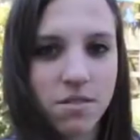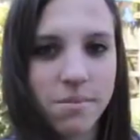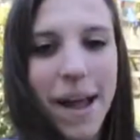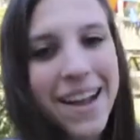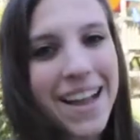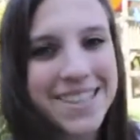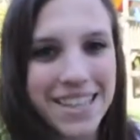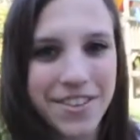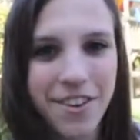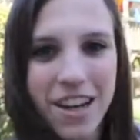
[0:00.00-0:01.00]
Bye guys,
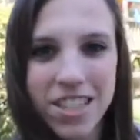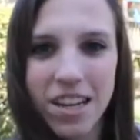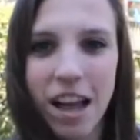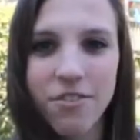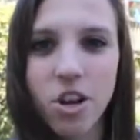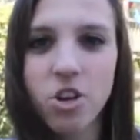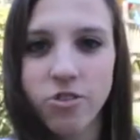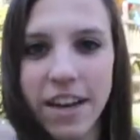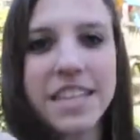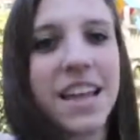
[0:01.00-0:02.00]
thanks for watching. Have a
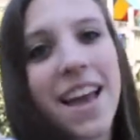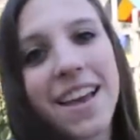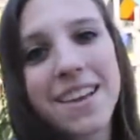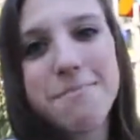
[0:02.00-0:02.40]
great day.